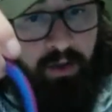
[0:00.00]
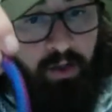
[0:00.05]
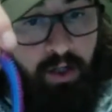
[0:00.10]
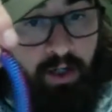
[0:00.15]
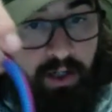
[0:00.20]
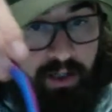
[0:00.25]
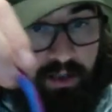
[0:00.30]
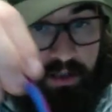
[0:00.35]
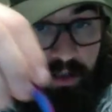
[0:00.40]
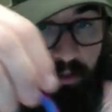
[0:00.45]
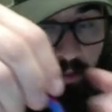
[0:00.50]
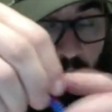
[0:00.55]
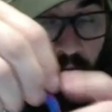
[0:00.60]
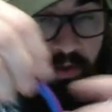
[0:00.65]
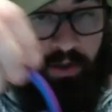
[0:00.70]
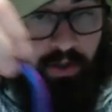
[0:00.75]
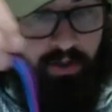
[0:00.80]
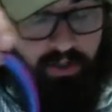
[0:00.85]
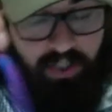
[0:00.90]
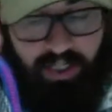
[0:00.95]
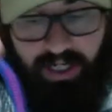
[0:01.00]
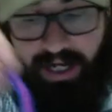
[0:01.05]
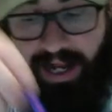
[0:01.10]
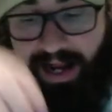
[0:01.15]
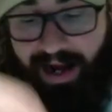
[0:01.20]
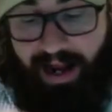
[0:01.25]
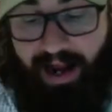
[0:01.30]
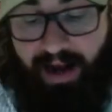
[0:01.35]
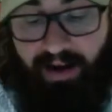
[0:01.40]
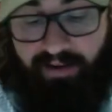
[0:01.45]
look to pull your jig
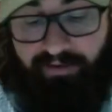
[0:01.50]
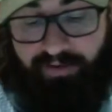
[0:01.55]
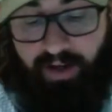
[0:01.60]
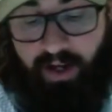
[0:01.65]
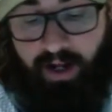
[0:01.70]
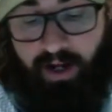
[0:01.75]
head out of.